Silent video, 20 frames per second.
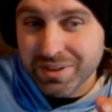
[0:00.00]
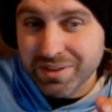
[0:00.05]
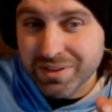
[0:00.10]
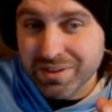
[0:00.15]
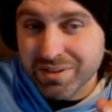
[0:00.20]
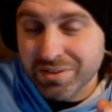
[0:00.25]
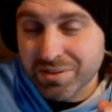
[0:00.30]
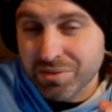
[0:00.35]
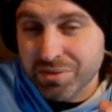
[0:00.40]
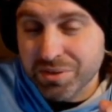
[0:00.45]

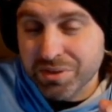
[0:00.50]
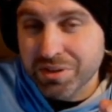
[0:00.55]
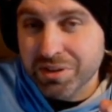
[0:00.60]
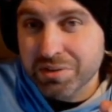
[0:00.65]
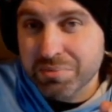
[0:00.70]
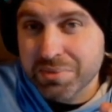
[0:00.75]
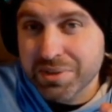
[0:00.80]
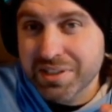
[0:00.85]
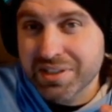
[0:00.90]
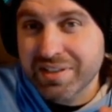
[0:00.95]
you know, you're going to
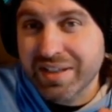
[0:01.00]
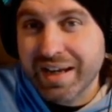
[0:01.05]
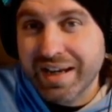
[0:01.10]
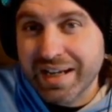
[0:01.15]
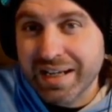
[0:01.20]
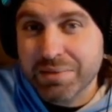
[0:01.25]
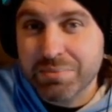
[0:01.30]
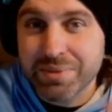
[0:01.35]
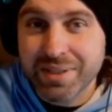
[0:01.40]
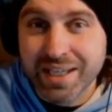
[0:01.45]
be
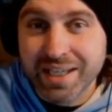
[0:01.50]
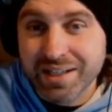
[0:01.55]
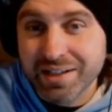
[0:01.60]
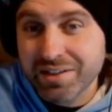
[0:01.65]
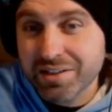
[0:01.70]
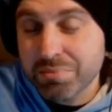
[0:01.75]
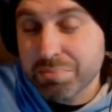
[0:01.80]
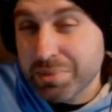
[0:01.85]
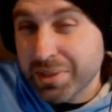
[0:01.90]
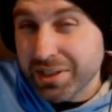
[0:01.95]
time gated a
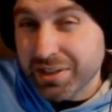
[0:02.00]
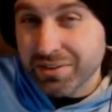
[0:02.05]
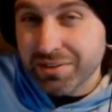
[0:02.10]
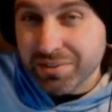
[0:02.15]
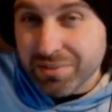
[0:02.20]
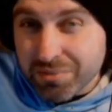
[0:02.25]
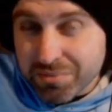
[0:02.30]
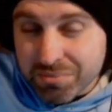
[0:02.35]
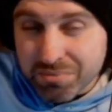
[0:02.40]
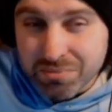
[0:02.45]
bit,
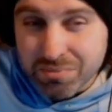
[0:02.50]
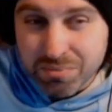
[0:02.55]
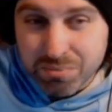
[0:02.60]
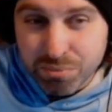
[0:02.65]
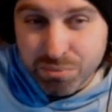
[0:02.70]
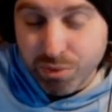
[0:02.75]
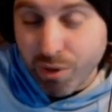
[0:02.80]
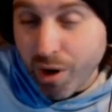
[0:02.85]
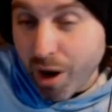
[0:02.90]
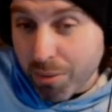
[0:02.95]

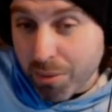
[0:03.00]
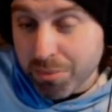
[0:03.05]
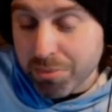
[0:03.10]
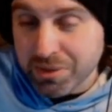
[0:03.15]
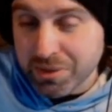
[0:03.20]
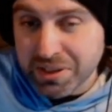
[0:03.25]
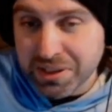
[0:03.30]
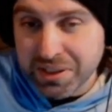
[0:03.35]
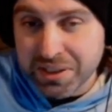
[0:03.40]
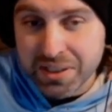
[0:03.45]

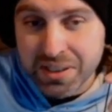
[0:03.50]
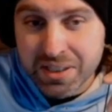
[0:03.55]
probably.